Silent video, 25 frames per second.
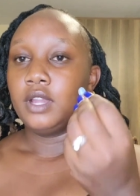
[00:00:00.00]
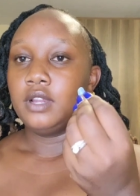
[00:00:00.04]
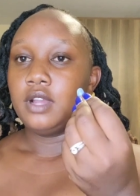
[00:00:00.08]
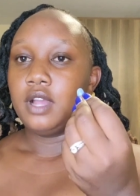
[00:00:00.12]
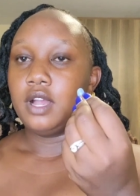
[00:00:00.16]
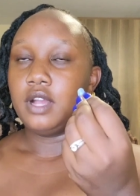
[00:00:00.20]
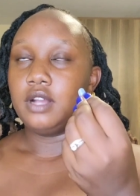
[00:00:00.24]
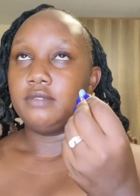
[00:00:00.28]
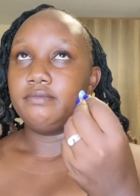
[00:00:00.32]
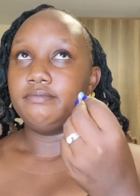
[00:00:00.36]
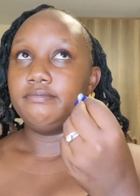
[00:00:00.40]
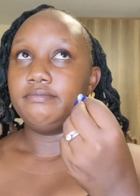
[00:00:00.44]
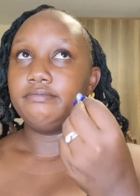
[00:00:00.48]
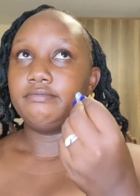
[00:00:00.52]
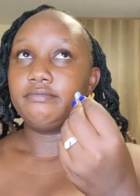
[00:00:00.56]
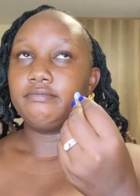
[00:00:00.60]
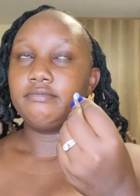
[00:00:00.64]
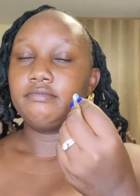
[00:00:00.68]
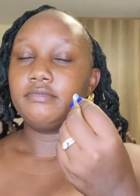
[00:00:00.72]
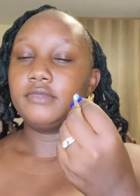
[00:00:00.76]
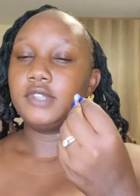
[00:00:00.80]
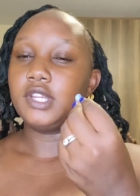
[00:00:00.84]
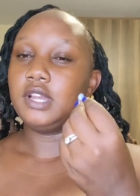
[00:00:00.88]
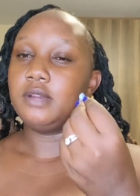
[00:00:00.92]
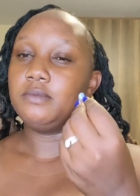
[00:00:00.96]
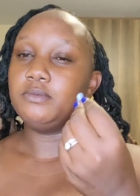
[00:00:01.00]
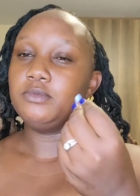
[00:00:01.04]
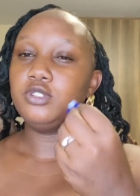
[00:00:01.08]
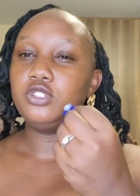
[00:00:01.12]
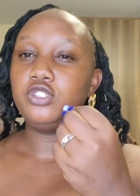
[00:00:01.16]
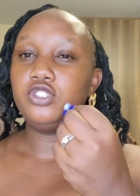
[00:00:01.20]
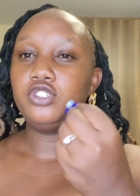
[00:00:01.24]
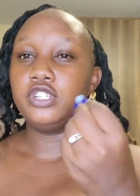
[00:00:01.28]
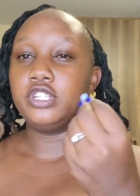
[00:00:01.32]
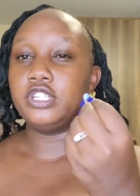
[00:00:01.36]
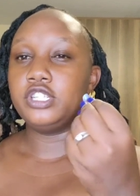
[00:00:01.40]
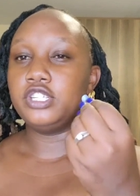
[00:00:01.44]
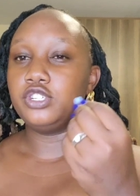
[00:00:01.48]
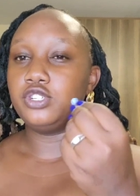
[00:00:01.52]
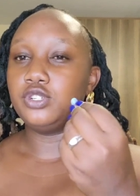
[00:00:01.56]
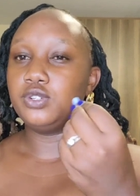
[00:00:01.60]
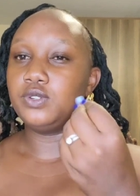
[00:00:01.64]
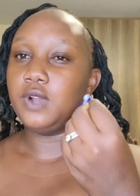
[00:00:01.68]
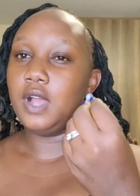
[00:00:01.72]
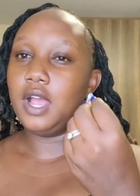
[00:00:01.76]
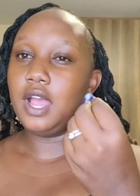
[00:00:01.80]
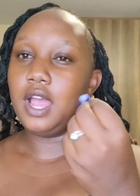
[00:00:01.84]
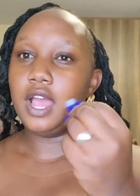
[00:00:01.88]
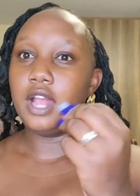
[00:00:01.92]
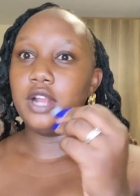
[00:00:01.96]
um, i'm not really
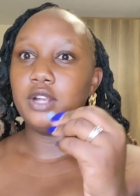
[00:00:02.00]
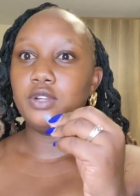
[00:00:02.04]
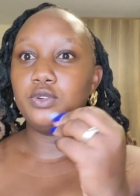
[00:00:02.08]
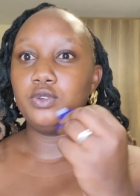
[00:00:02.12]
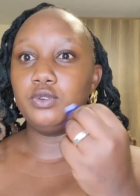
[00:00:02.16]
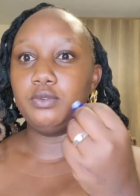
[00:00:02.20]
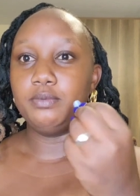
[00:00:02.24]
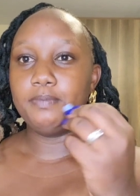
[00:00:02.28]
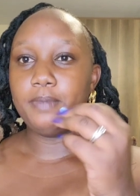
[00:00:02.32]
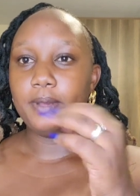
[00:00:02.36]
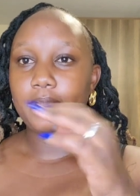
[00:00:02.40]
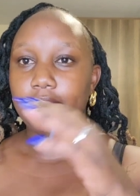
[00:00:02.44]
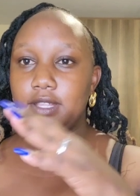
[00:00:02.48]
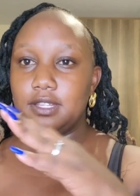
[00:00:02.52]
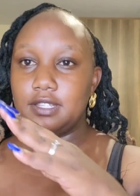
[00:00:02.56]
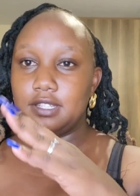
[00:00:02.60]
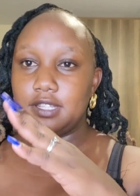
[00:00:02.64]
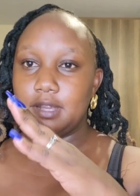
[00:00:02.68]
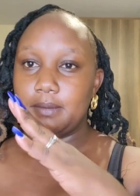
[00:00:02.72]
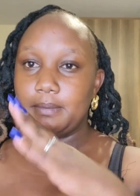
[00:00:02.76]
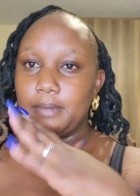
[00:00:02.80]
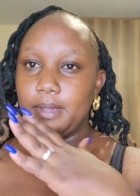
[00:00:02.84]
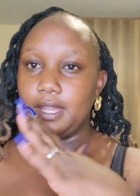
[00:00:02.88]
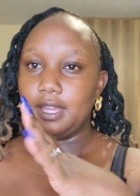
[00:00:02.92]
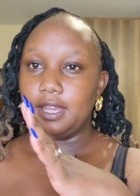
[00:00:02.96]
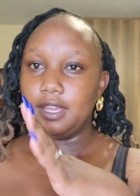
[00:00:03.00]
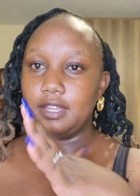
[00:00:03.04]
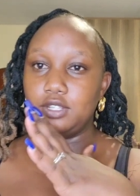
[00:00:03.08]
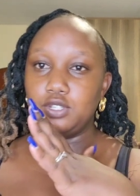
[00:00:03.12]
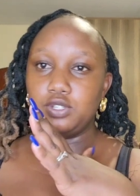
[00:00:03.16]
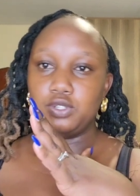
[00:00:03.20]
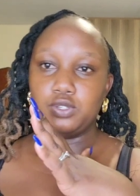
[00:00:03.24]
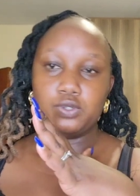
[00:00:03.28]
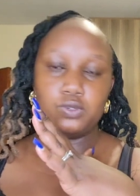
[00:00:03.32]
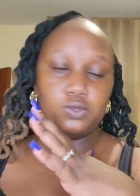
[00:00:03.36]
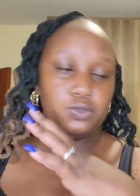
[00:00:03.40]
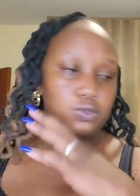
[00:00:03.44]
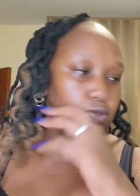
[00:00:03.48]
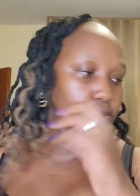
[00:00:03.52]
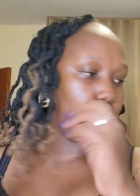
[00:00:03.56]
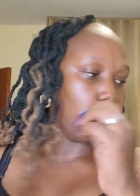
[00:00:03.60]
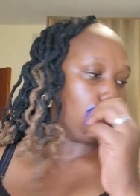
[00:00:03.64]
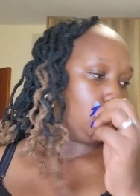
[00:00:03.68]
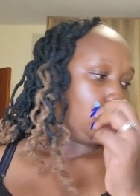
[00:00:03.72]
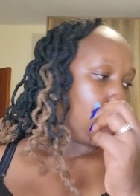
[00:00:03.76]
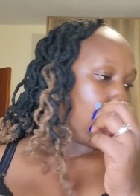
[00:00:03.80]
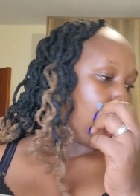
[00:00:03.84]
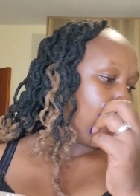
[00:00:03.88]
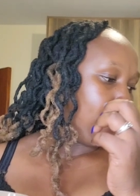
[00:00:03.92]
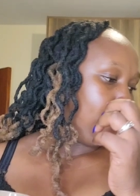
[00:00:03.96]
sure i'll know by the time i get
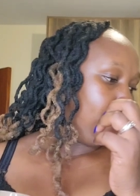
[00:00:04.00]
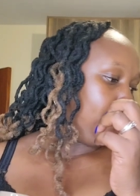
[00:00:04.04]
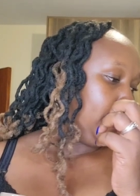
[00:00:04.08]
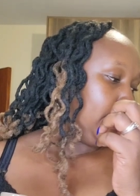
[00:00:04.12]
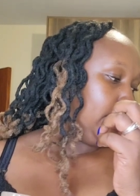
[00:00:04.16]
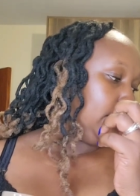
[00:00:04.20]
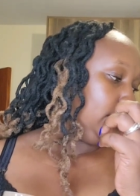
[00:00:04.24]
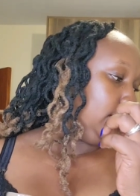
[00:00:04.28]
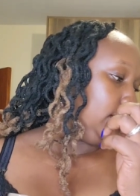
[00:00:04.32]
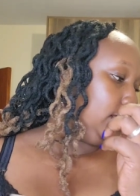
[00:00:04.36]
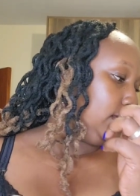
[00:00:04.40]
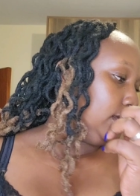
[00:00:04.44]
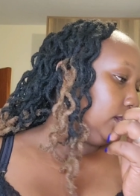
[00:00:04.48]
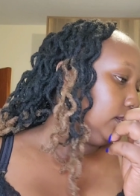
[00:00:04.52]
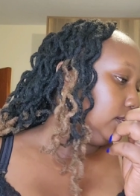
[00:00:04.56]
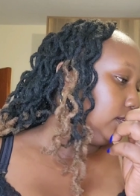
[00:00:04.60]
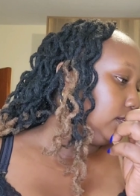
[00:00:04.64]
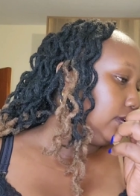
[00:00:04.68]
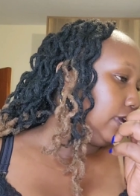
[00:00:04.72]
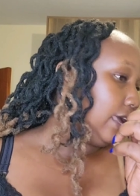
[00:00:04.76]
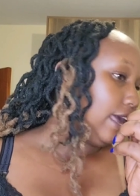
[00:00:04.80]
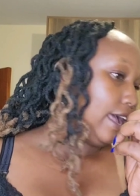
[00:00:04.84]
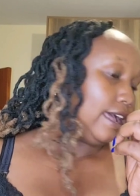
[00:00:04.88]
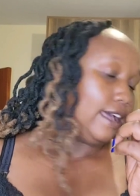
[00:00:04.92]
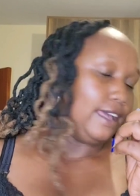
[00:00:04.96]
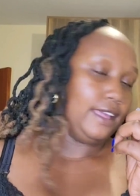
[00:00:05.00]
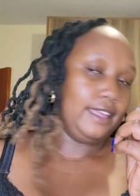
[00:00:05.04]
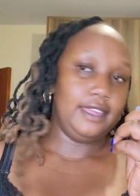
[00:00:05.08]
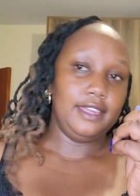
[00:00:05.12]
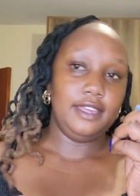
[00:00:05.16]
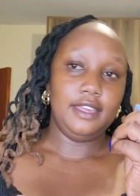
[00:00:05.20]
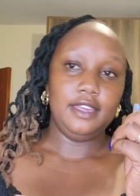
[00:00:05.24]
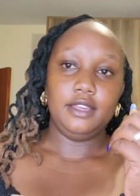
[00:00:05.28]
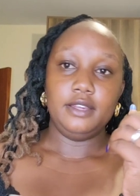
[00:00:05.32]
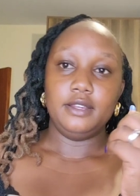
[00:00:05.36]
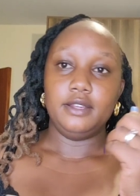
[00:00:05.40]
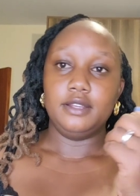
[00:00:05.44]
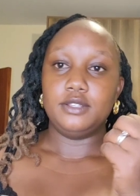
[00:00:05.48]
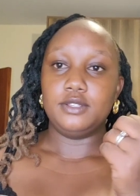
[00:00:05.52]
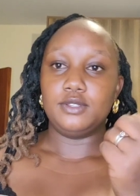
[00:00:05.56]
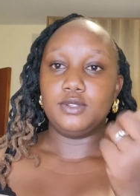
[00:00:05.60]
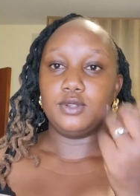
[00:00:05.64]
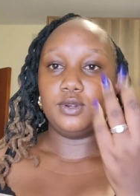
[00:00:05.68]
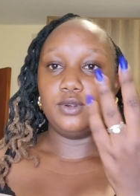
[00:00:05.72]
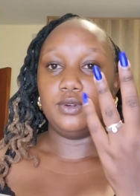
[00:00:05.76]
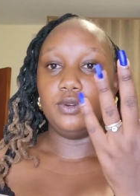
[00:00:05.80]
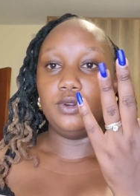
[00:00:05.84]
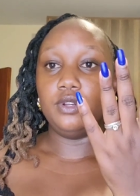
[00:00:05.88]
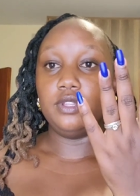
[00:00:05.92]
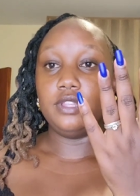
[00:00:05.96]
to my nail guy
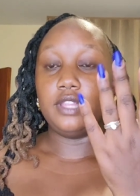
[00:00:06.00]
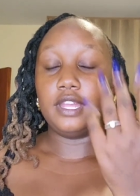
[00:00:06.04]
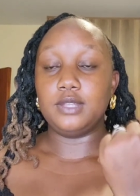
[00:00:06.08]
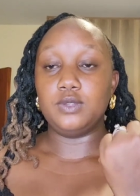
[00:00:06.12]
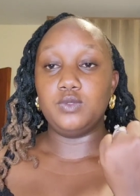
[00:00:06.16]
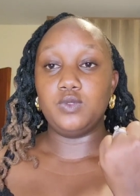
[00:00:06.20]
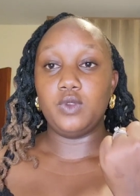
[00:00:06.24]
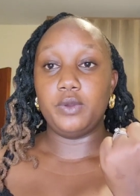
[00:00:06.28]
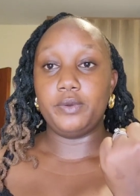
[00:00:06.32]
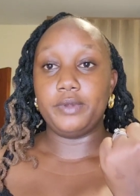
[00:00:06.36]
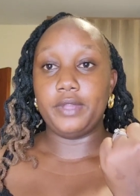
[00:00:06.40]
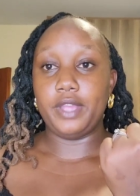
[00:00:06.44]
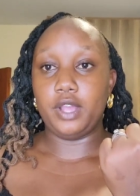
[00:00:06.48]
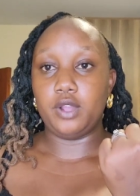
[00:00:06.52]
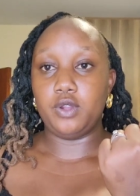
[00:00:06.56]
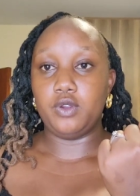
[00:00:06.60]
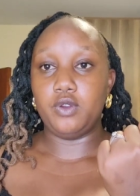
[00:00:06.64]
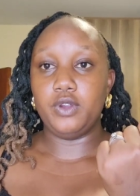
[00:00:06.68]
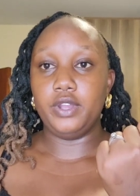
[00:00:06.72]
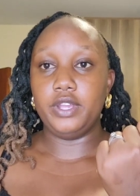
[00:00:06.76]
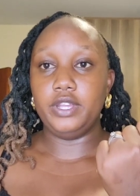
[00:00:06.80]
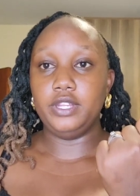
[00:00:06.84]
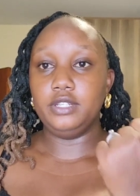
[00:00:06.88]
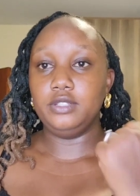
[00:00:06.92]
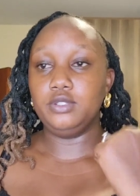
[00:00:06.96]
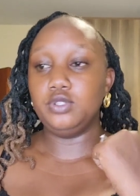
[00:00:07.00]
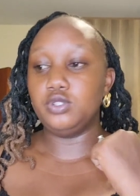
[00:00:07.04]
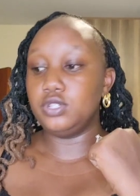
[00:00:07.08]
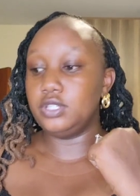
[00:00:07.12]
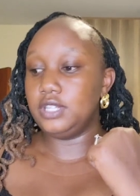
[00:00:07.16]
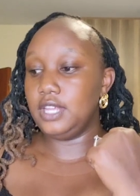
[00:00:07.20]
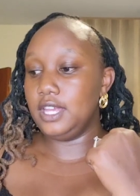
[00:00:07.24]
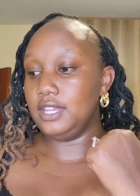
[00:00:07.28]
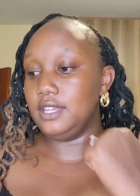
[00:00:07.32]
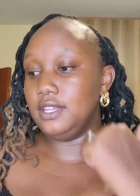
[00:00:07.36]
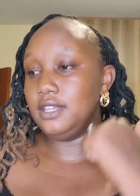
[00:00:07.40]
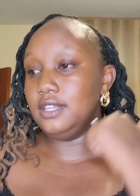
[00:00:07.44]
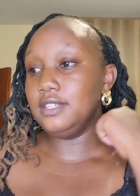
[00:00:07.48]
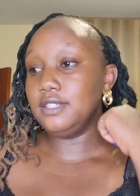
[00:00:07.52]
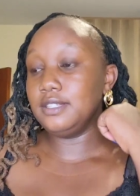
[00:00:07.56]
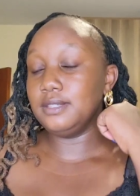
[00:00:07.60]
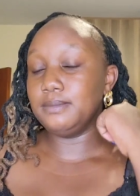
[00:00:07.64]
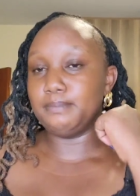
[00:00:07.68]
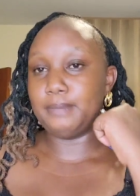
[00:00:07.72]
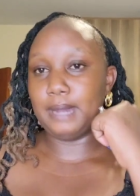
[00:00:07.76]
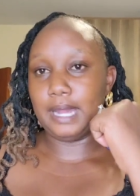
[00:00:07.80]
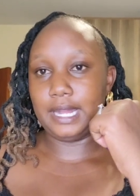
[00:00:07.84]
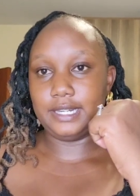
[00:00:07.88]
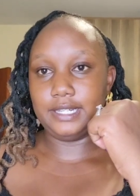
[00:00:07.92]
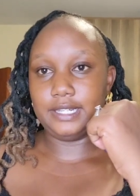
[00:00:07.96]
so that's where we are going today is
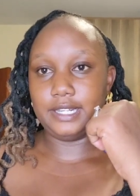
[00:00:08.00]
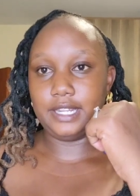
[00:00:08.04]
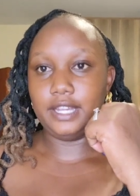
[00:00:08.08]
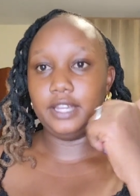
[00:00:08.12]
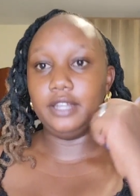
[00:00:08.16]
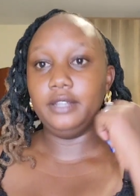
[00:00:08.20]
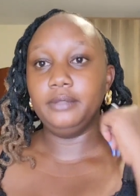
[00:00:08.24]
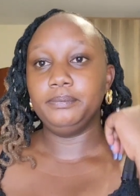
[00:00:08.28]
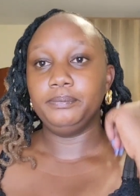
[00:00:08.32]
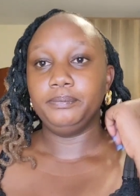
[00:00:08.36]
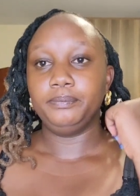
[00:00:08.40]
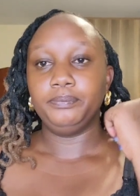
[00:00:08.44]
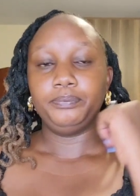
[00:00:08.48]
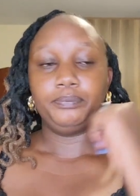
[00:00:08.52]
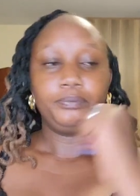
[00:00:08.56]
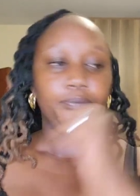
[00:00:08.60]
monday